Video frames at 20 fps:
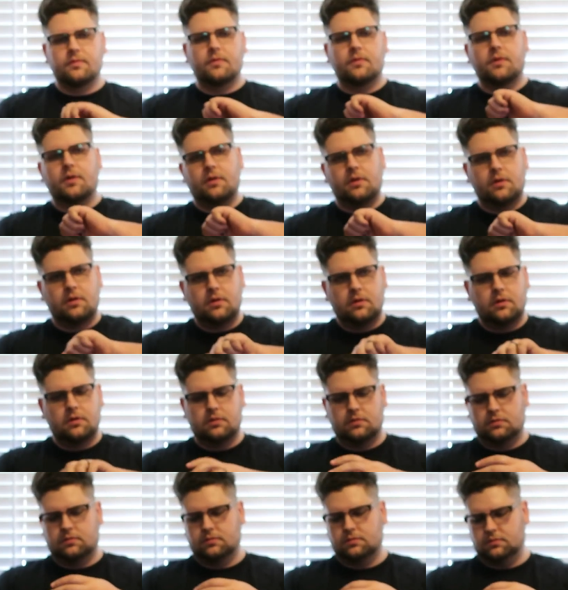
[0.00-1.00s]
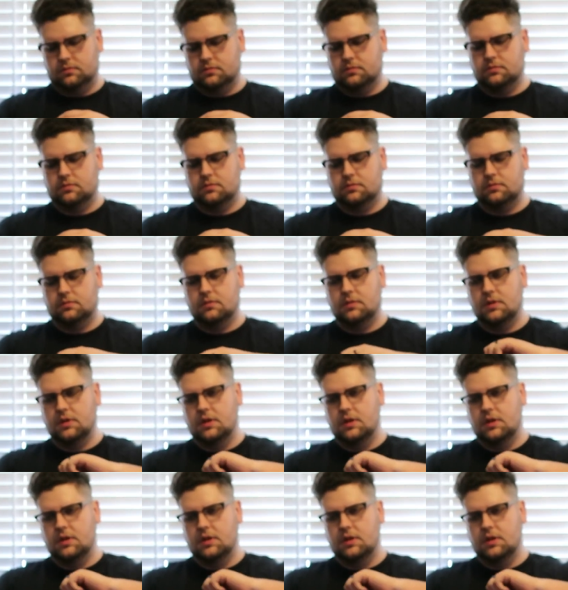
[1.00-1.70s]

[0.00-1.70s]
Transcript: Nothing is said.